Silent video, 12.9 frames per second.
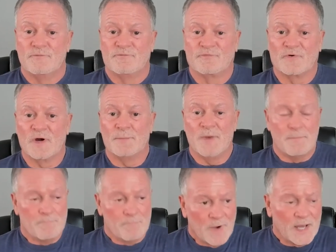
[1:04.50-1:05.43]
from
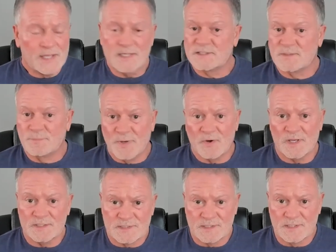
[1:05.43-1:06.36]
my
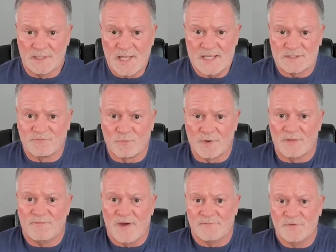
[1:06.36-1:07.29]
experience in the last
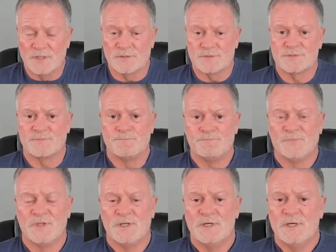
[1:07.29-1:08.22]
45 years.
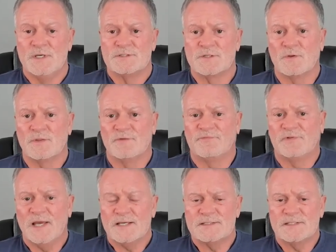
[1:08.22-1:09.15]
So the
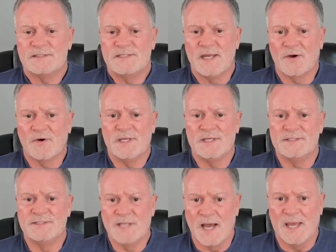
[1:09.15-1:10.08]

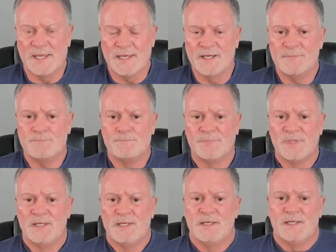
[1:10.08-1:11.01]
flexitarian diet
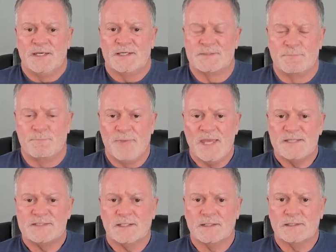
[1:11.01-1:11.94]
is
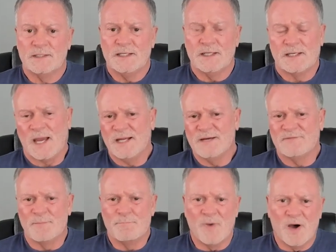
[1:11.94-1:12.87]
basically kind of
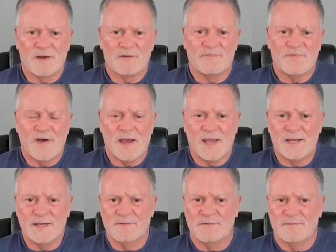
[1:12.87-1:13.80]
a
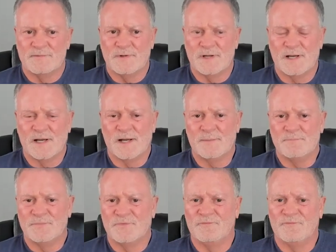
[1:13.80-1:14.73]
modified
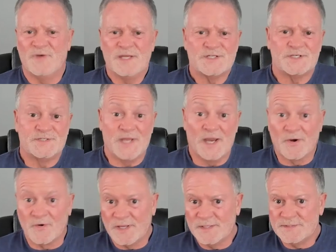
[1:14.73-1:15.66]

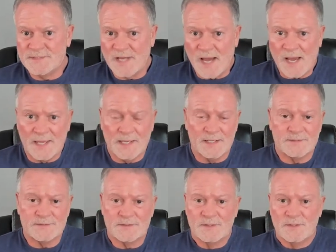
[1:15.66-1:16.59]
vegetarian
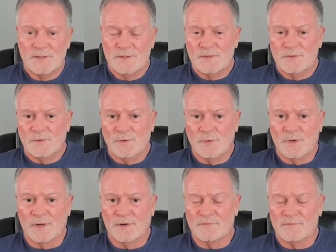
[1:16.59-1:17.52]
diet
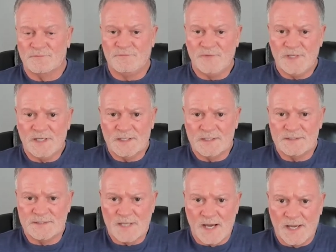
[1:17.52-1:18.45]
or
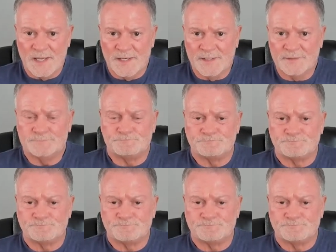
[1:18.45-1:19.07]
vegan diet